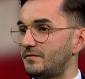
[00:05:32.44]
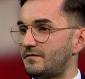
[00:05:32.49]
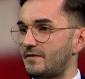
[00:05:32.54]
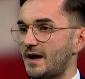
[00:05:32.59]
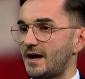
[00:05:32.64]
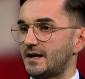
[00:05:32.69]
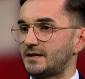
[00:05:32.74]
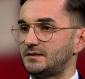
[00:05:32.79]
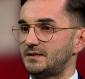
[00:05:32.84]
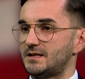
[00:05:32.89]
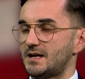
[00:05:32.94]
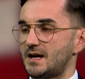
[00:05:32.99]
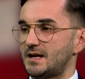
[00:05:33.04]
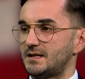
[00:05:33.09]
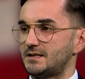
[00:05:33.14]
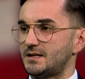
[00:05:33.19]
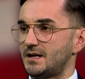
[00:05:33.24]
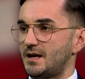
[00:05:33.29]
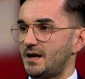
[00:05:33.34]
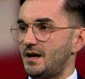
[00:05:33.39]
fact
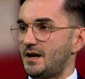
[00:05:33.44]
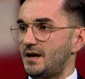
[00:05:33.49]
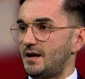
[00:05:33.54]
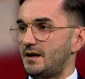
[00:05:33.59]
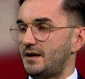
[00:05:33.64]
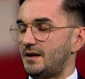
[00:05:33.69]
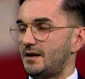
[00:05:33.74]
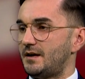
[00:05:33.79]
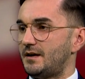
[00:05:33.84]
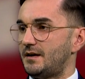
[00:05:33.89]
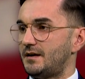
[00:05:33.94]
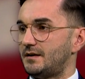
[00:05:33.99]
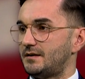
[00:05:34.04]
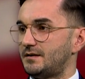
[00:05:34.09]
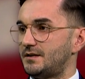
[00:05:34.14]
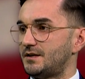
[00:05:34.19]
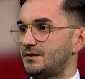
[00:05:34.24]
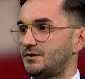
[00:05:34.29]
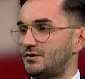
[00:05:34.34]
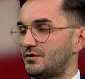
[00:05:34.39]
that uh,
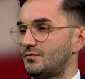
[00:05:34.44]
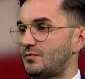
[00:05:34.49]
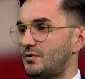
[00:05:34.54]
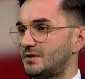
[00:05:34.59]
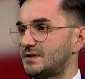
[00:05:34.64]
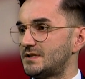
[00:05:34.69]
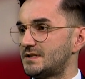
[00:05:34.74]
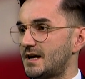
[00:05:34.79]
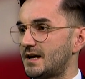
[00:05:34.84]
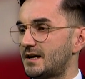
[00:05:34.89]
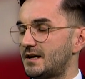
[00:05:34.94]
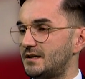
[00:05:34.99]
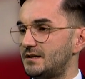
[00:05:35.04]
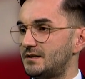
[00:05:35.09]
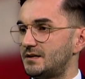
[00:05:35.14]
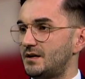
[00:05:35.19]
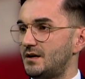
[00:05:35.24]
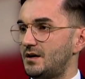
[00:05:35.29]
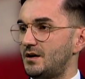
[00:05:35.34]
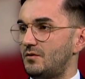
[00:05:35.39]
that John Paul II
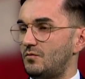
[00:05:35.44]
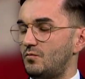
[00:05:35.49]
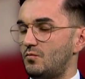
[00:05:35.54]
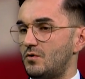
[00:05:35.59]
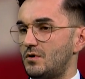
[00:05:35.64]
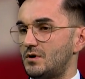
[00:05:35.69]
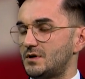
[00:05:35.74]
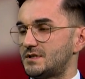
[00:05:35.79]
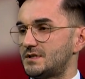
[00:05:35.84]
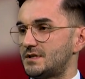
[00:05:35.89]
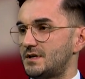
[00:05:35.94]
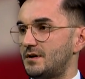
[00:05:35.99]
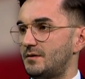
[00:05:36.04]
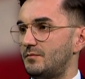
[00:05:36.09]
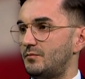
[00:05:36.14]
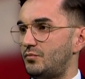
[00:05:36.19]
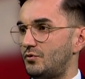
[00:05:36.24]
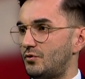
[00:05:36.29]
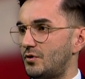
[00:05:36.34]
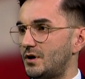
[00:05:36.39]
was
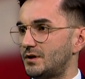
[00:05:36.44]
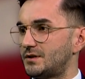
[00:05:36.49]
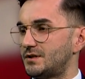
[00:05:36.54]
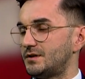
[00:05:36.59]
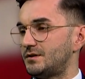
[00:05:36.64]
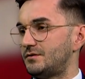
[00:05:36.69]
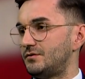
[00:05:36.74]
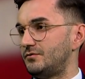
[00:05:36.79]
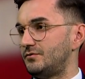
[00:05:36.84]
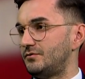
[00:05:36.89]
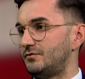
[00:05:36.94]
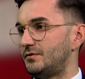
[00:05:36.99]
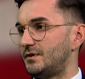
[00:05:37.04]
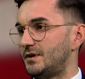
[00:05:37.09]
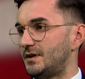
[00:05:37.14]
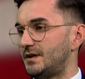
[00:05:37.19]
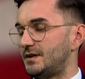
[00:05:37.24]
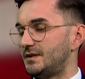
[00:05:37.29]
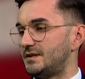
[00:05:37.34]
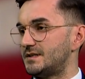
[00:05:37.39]
brought to
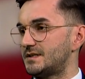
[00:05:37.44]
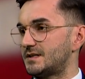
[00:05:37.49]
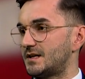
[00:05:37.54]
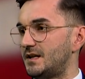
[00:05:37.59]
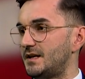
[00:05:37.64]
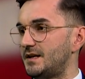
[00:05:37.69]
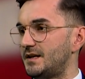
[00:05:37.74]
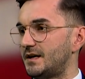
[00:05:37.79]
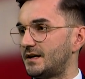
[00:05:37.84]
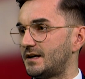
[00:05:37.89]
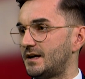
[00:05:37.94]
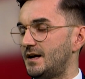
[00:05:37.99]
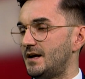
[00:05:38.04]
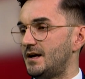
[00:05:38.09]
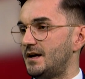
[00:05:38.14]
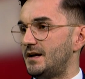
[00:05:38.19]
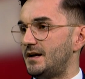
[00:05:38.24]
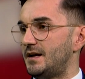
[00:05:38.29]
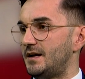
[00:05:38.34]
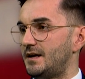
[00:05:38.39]
uh, this clinic
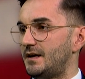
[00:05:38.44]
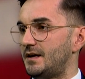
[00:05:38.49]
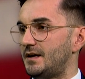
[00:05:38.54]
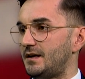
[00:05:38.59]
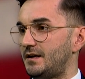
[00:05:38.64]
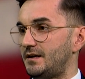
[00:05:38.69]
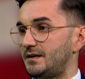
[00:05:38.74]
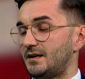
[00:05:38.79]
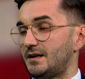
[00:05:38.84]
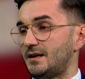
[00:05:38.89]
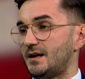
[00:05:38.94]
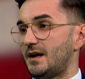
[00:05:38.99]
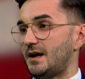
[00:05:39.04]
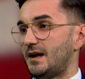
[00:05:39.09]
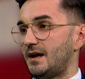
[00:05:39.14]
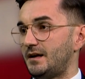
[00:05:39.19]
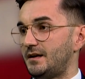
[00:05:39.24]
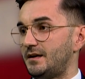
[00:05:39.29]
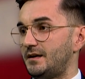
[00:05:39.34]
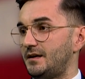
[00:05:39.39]
uh, in an
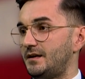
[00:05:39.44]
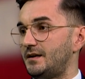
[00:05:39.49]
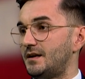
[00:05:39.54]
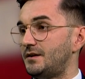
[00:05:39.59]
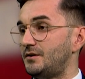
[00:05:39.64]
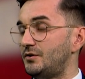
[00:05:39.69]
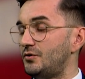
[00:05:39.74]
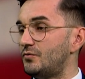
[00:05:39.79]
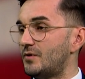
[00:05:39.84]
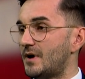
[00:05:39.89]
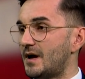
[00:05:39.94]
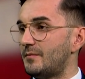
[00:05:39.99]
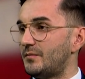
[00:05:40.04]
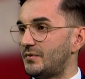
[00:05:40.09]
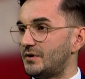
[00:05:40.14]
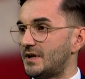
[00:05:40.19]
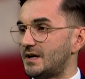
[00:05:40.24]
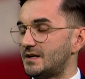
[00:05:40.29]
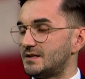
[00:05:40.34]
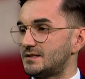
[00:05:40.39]
uh, in a new
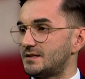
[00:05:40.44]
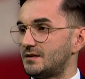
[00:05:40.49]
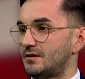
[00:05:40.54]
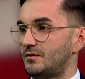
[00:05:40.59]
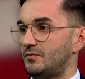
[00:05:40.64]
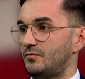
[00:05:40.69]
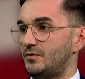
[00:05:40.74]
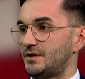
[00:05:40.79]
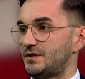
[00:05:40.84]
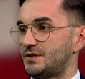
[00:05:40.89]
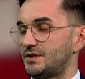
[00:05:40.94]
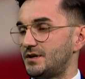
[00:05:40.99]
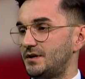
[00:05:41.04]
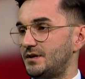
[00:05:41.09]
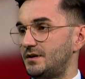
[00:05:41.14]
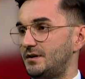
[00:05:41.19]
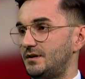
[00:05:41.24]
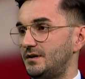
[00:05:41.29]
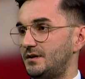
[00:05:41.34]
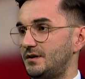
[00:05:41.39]
ambulance, which
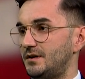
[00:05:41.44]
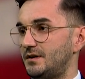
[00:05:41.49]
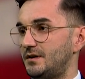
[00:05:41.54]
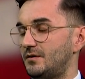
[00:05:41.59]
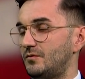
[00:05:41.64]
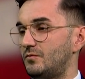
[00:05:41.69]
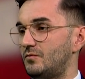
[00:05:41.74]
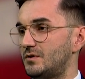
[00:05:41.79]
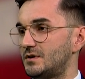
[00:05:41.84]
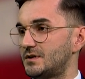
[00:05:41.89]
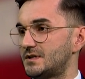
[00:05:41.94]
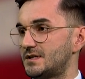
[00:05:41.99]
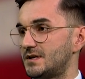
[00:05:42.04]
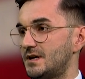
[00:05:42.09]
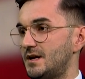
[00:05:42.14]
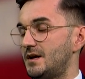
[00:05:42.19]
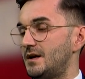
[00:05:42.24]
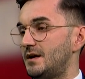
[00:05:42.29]
uh, was